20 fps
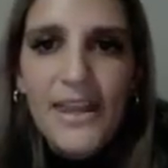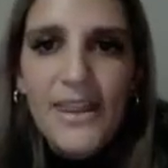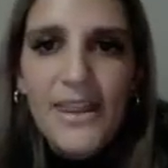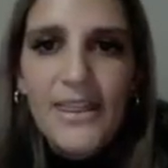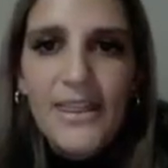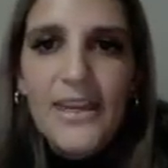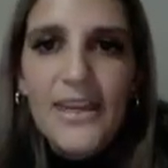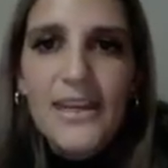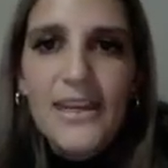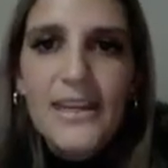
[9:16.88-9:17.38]

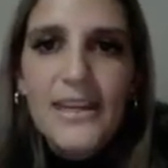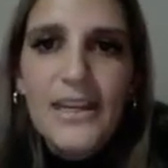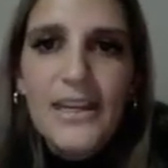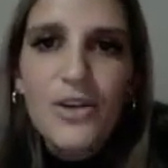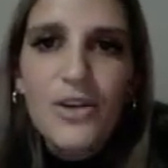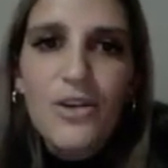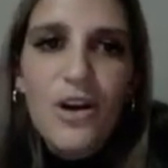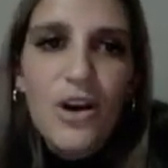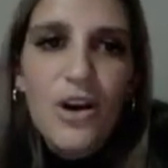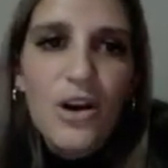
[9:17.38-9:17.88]
Then
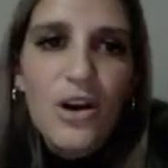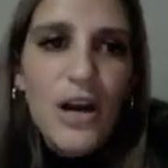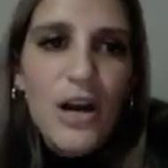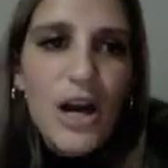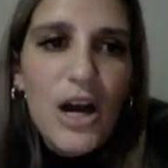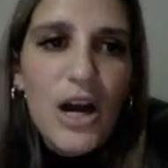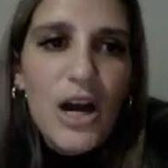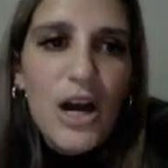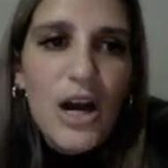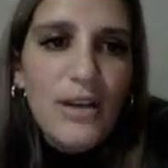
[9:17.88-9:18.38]
here are
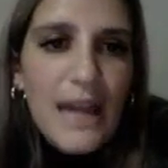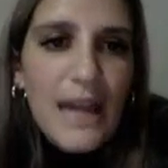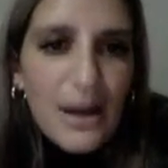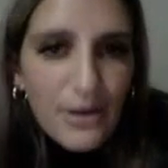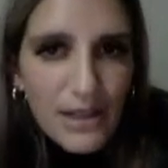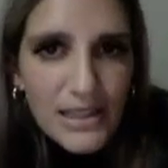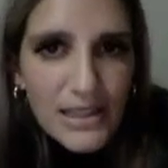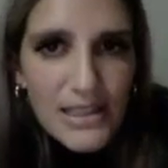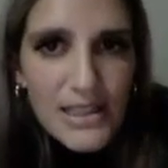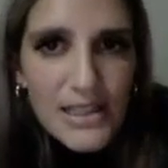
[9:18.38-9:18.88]
our
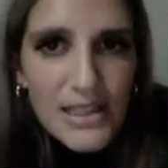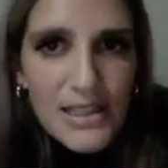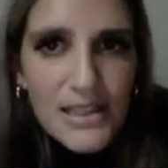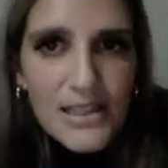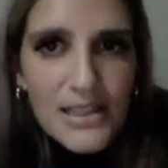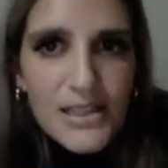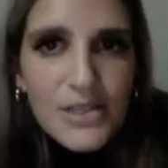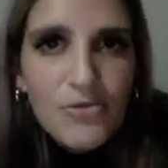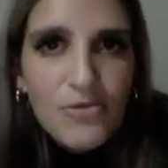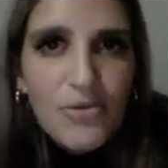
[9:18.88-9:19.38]

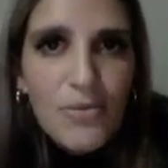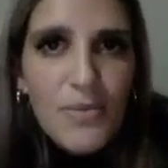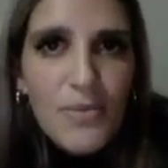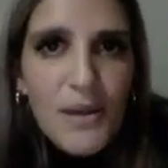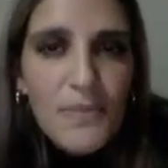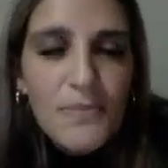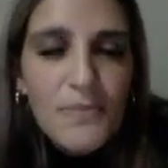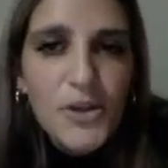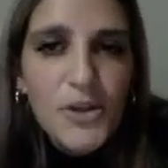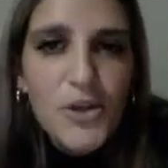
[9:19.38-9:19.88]
characters.
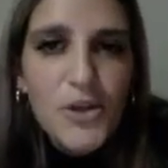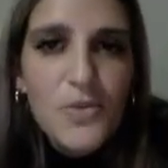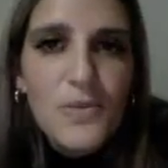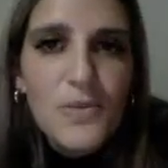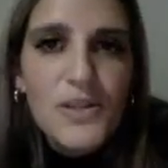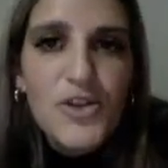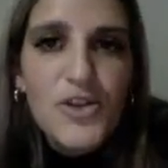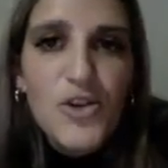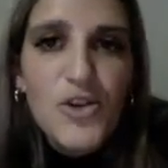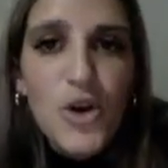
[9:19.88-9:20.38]
Remember, you
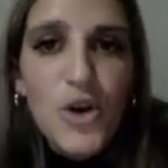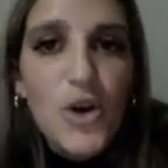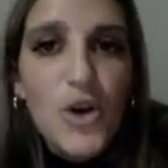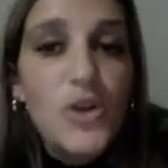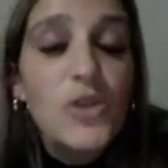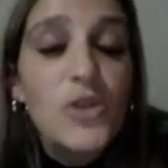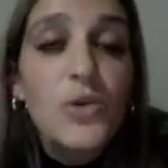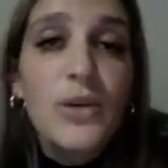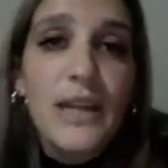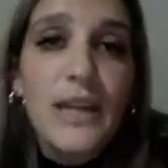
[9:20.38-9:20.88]
must know
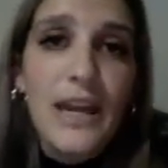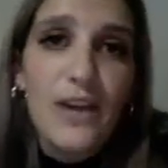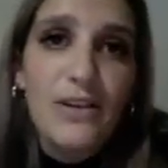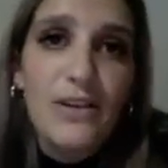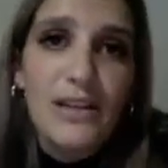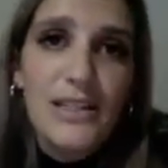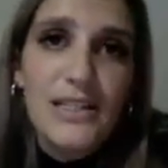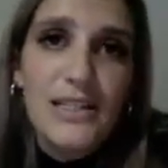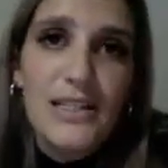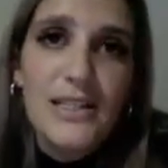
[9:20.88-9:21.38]
your
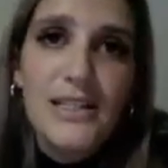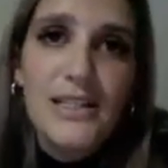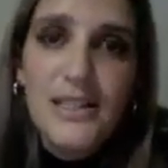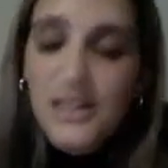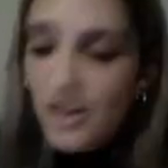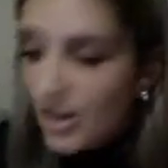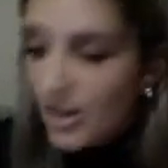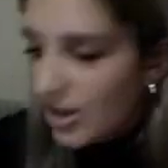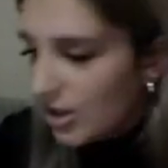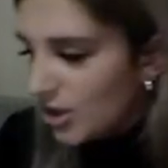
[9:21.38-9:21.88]
characters.
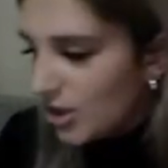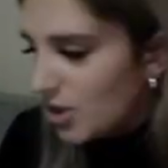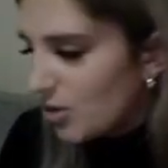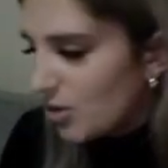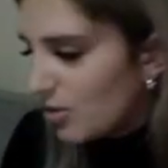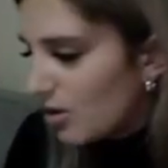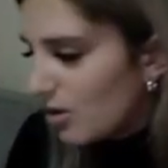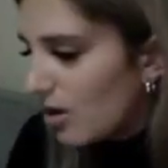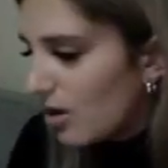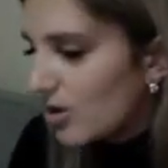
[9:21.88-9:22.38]
You
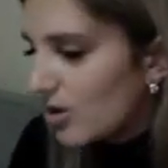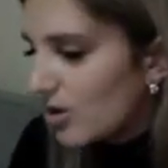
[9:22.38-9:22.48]
can't